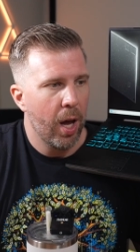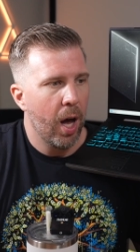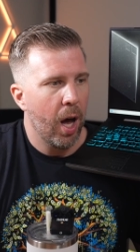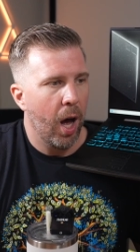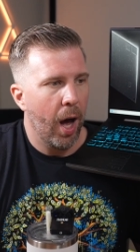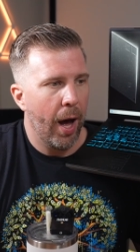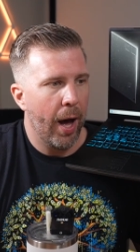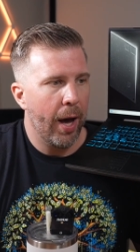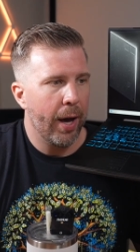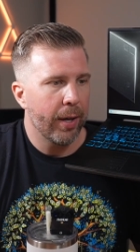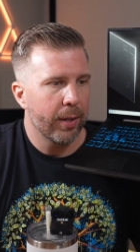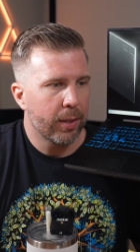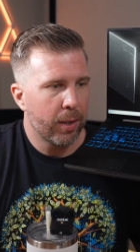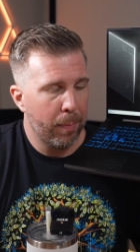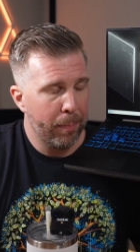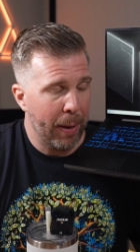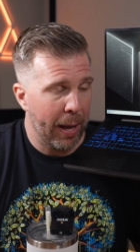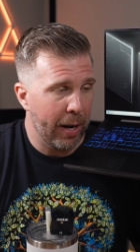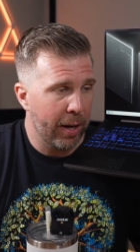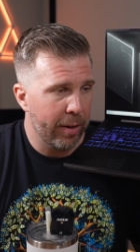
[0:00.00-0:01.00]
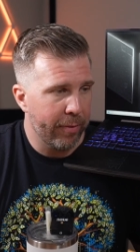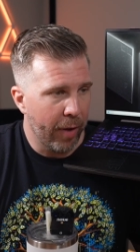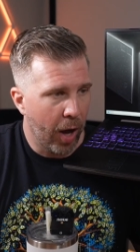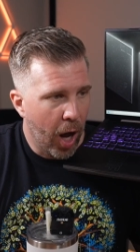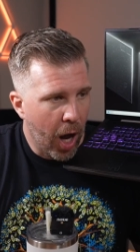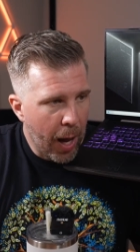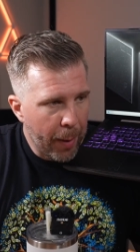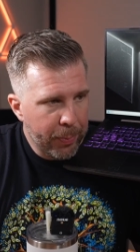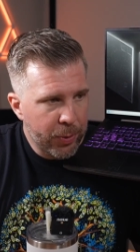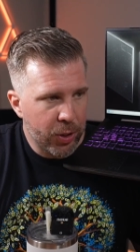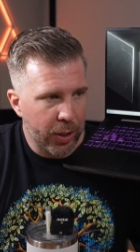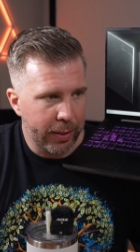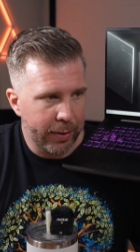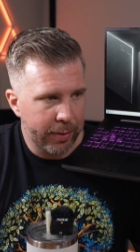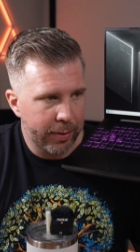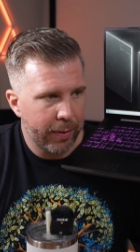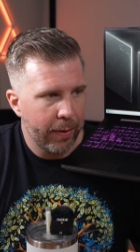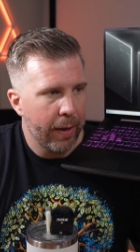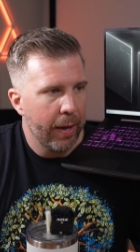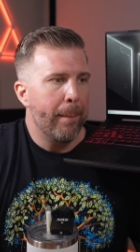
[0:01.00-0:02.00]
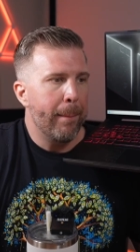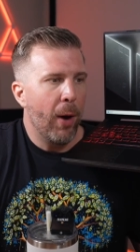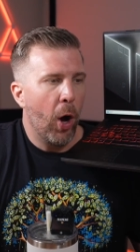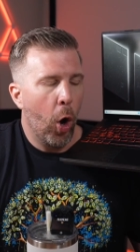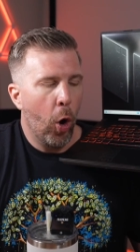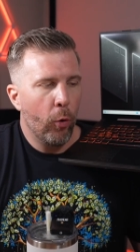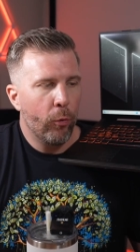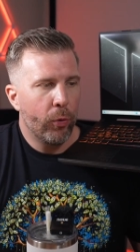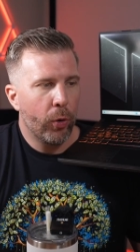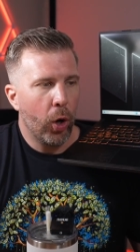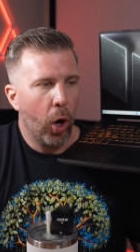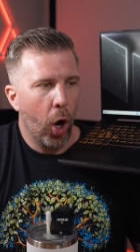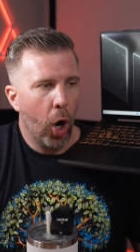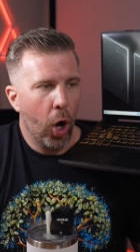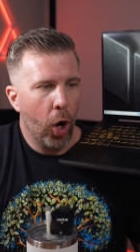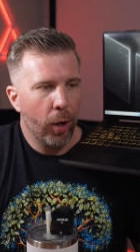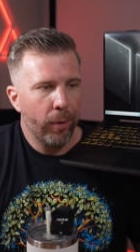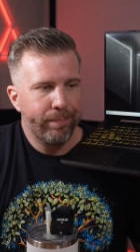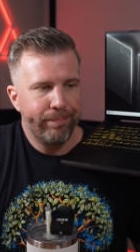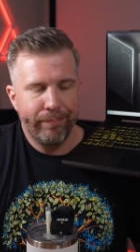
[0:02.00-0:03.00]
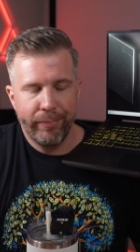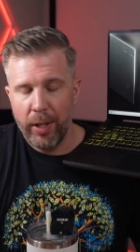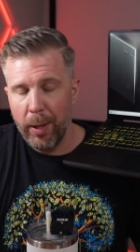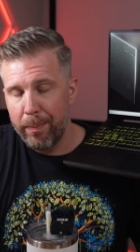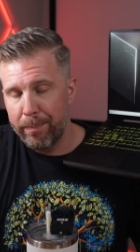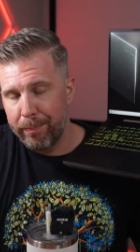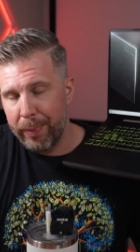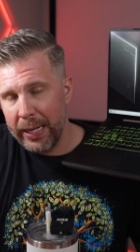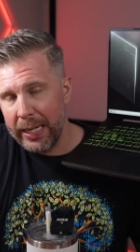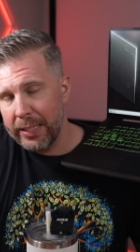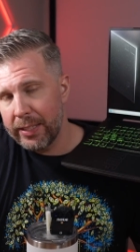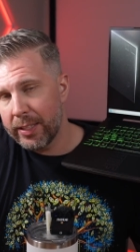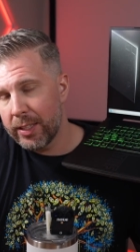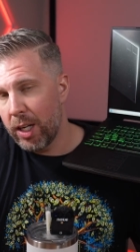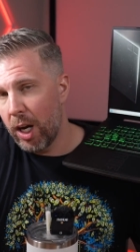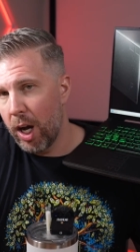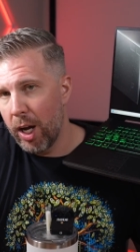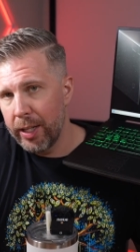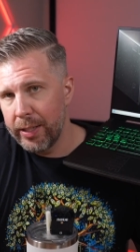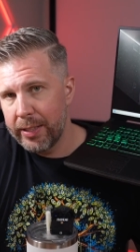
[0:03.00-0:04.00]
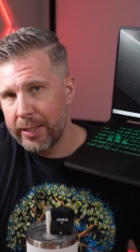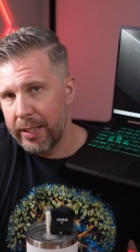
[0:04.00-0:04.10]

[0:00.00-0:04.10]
uh, competitive options. Overall, the biggest cons to